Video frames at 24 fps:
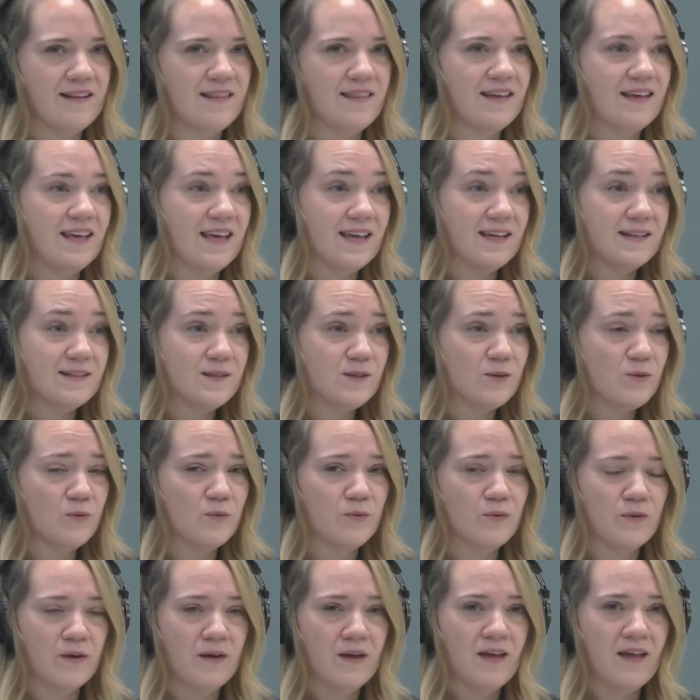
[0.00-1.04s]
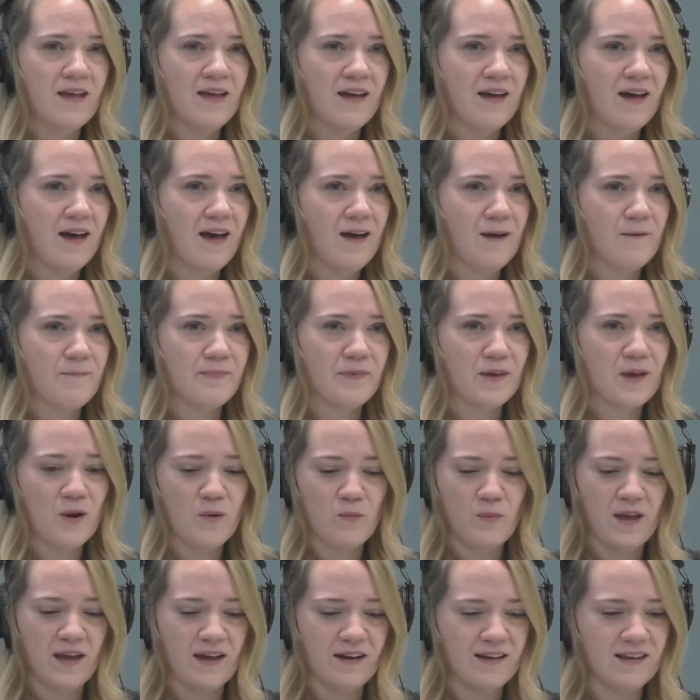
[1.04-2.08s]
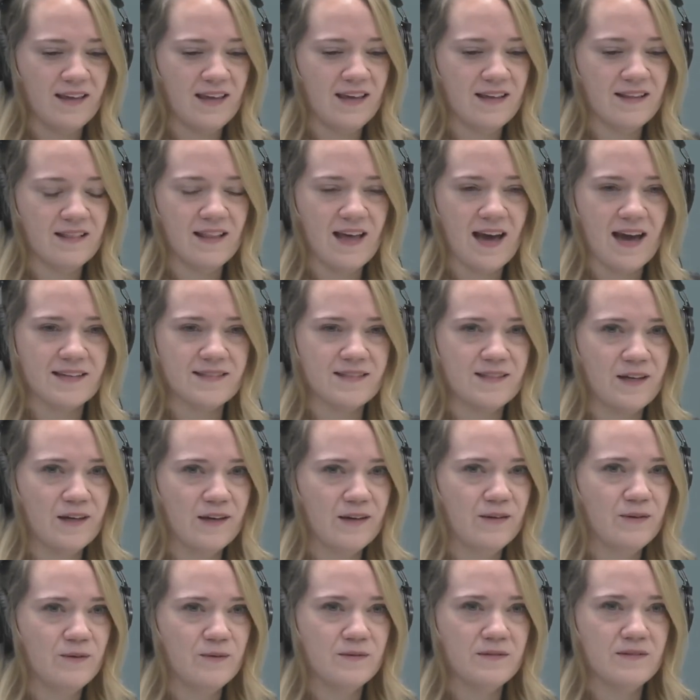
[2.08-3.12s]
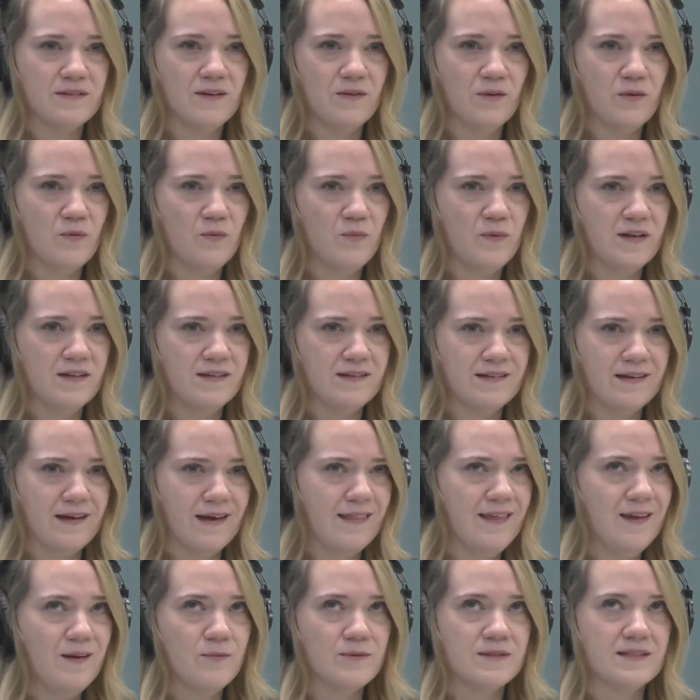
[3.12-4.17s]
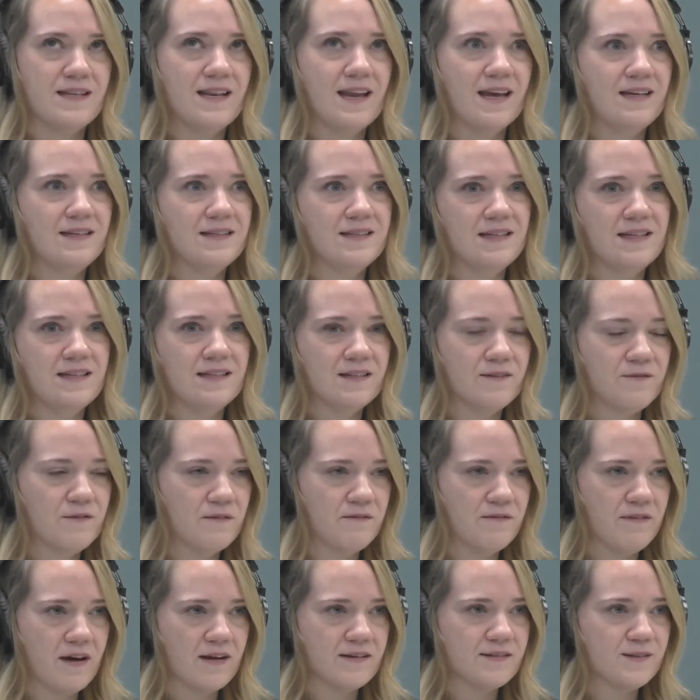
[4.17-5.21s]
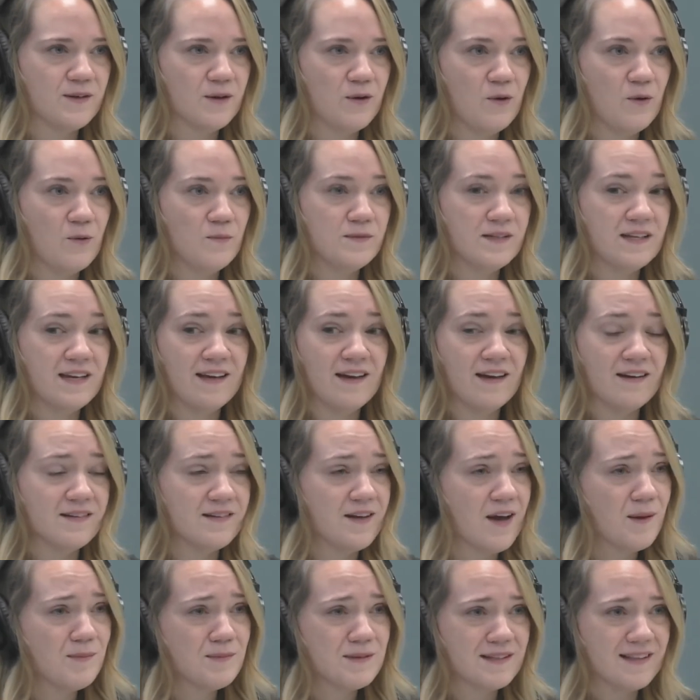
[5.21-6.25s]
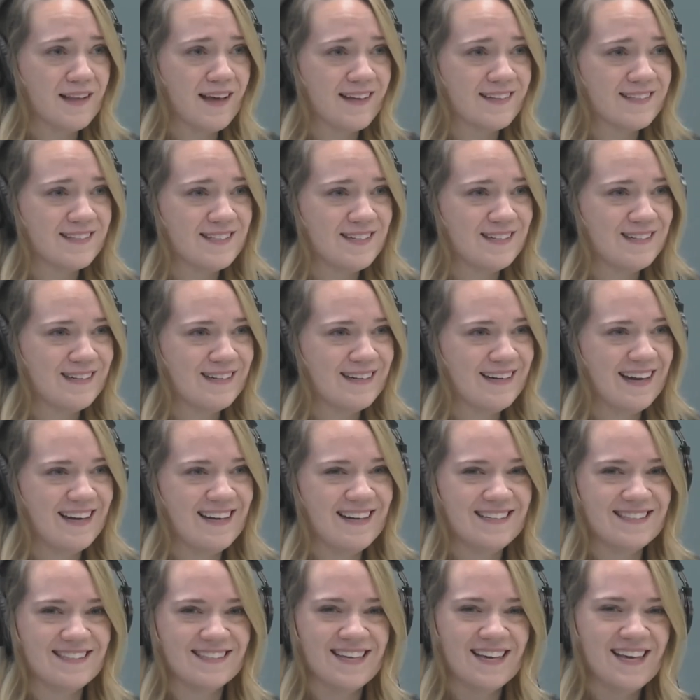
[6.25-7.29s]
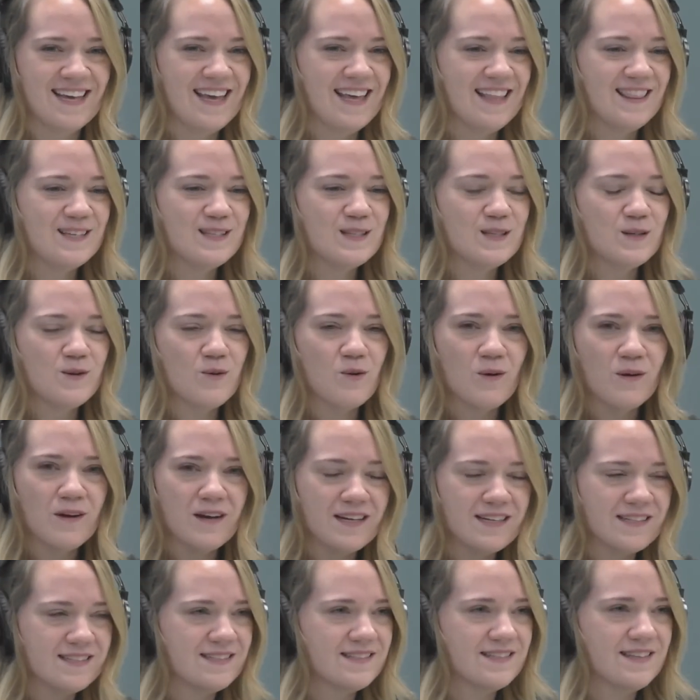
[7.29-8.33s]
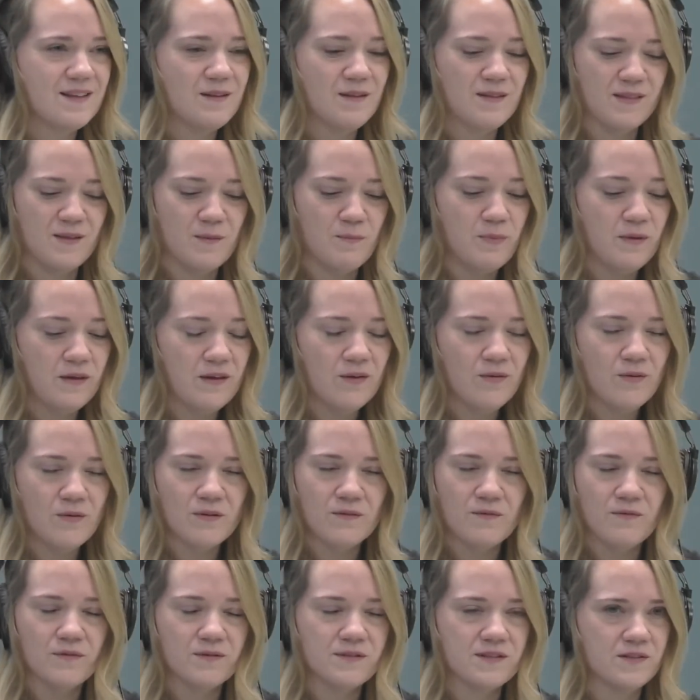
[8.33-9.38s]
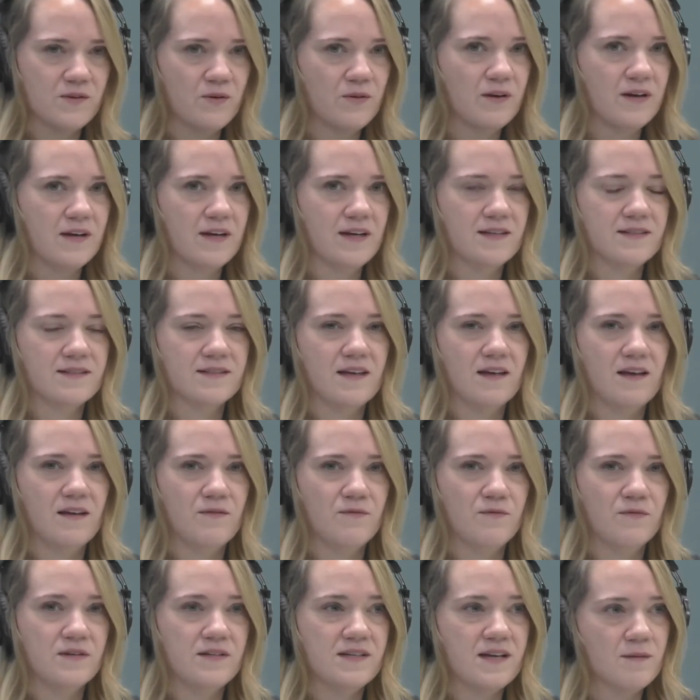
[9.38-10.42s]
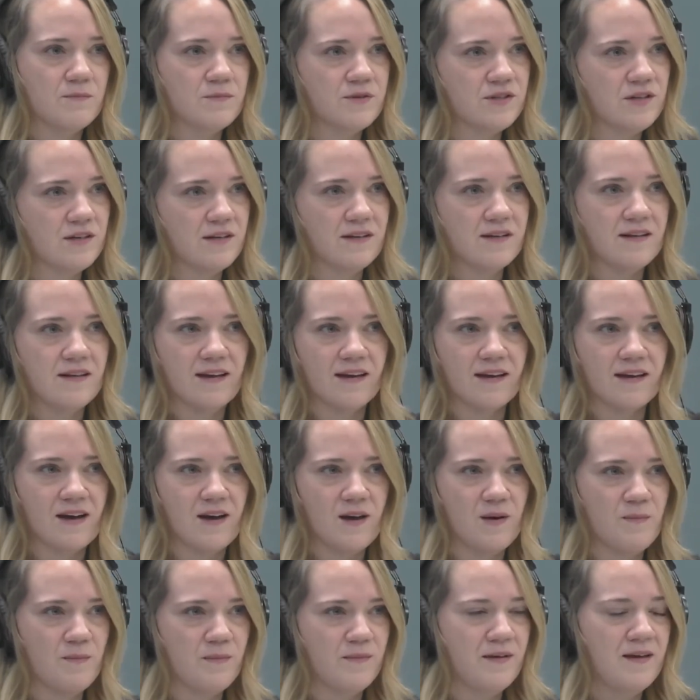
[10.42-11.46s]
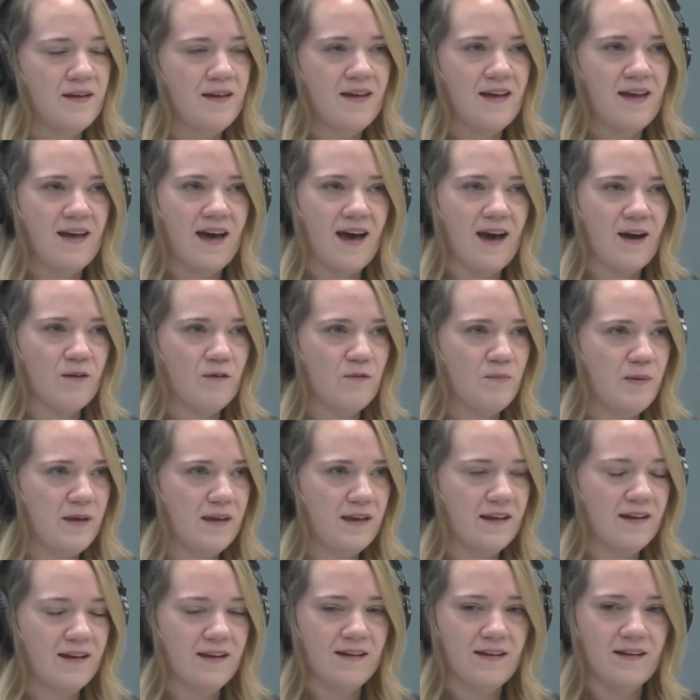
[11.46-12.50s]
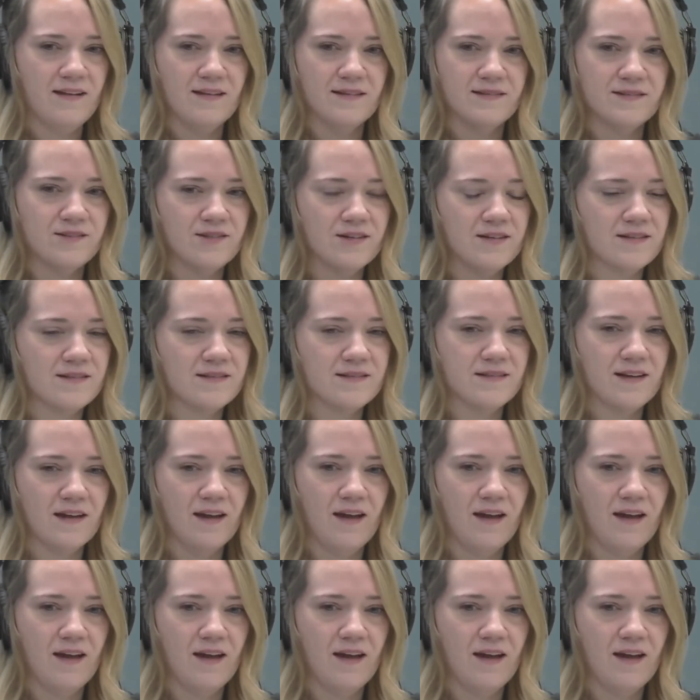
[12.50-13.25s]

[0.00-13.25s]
the kids who, we had a kid last year who went to, I think it was 19 different foster homes, and he got adopted last year. And it's the stories, the beautiful stories of redemption that come out of Beacon Hill is just,